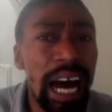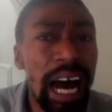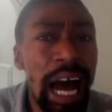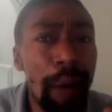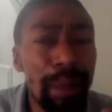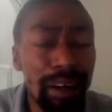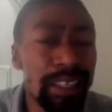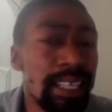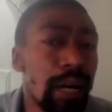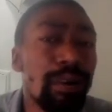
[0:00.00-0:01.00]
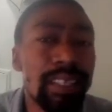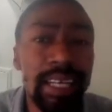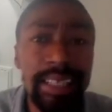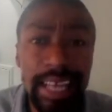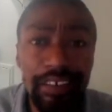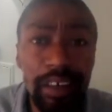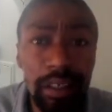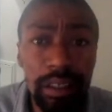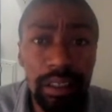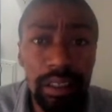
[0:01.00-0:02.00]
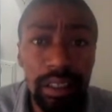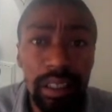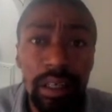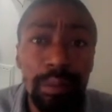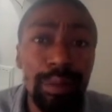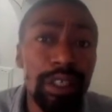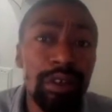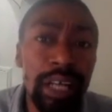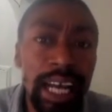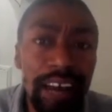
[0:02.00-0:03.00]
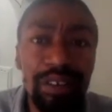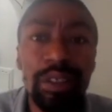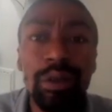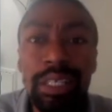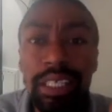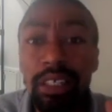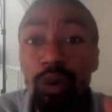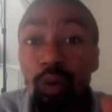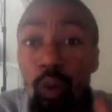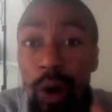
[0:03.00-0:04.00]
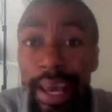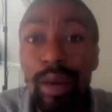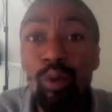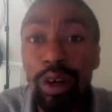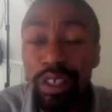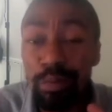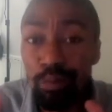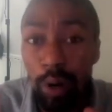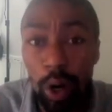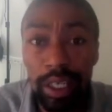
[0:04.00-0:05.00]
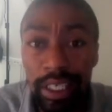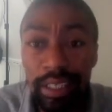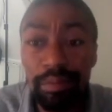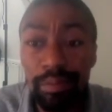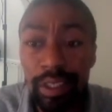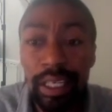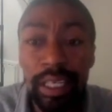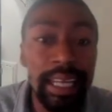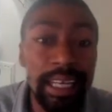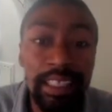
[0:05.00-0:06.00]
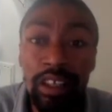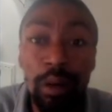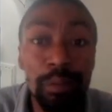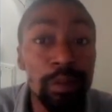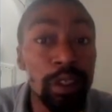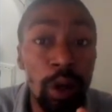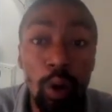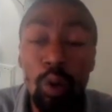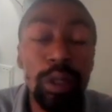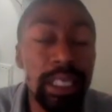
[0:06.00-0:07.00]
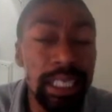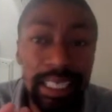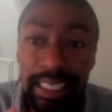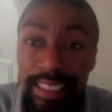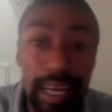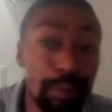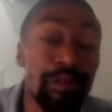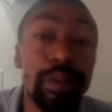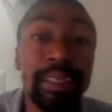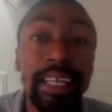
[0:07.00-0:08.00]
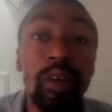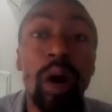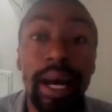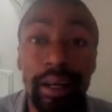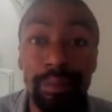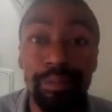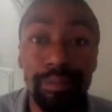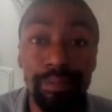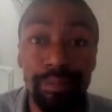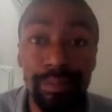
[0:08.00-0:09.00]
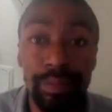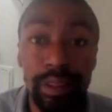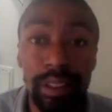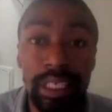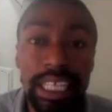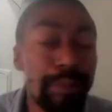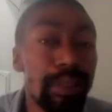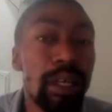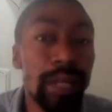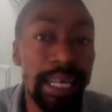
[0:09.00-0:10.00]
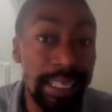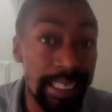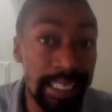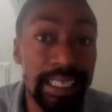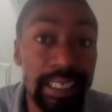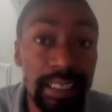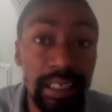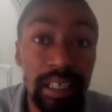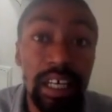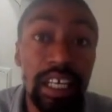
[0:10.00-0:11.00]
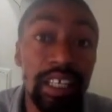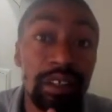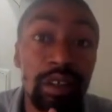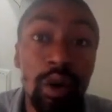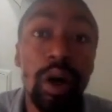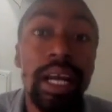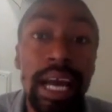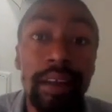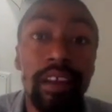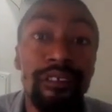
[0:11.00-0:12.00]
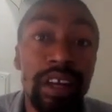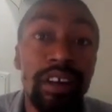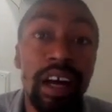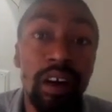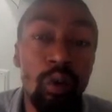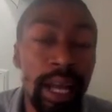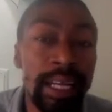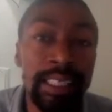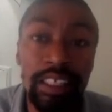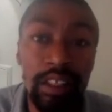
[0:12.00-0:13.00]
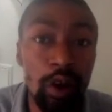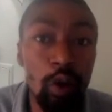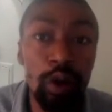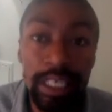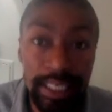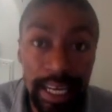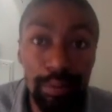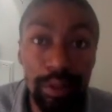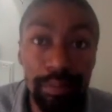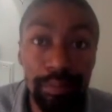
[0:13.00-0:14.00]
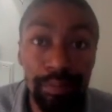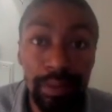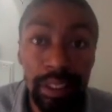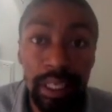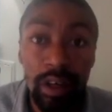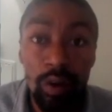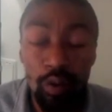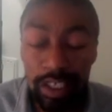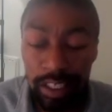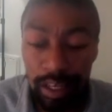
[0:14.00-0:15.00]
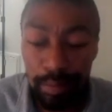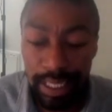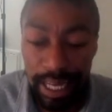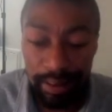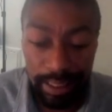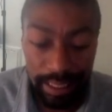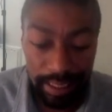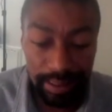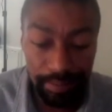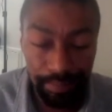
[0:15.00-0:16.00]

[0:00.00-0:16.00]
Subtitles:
going to say never, but you're going to have to do this in a way where it's marketed that is something totally separate from the Daily Wire. Even though that it is, you're going to have to figure out a way this is totally separate, which comes down to this.